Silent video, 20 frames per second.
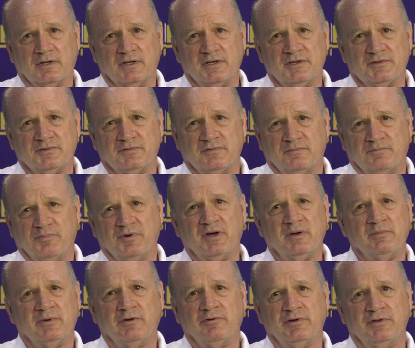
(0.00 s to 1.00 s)
is
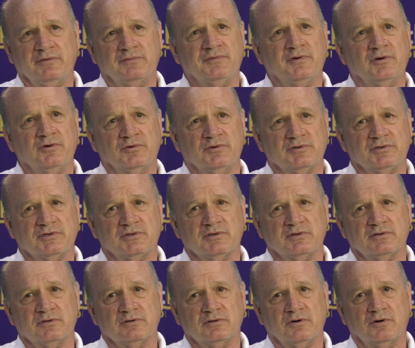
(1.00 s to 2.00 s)
primarily
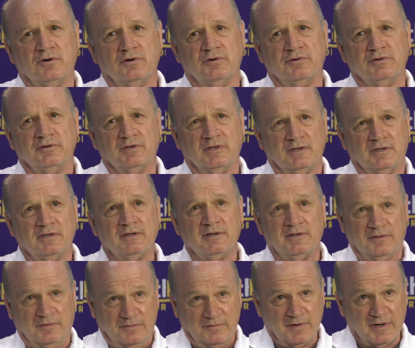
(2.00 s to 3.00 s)
focused on
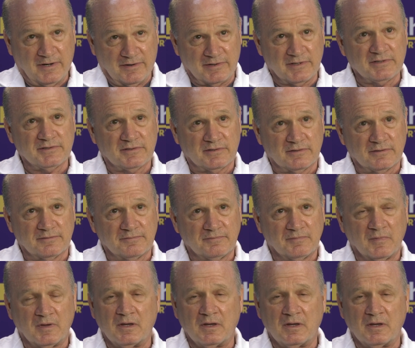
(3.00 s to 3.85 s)
killing the virus.